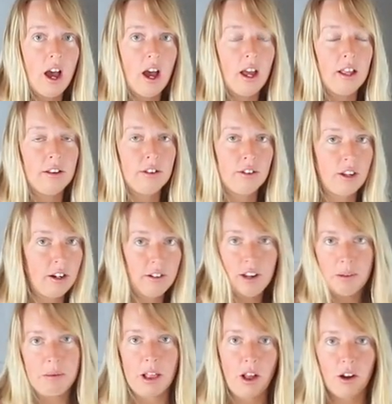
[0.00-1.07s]
It's going to
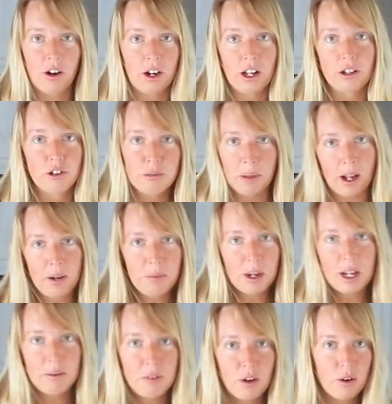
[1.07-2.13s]
take me longer to explain
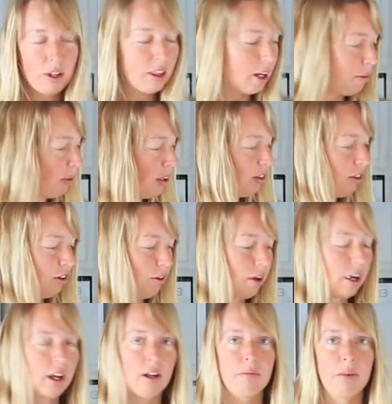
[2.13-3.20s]
what I'm doing than it would to do
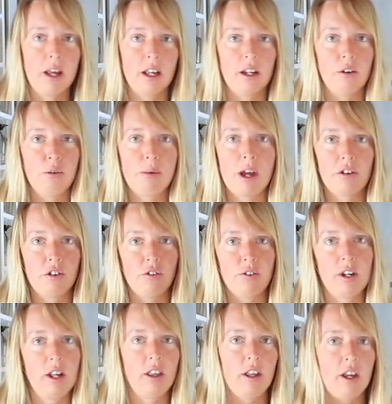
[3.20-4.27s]
it. I could make a new batch of
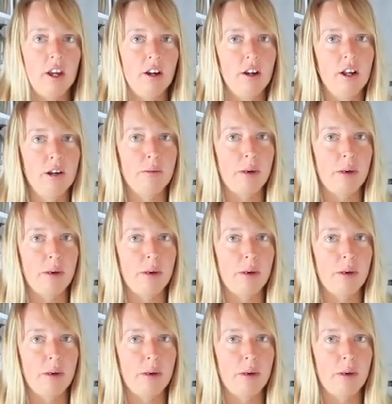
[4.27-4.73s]
vanilla here in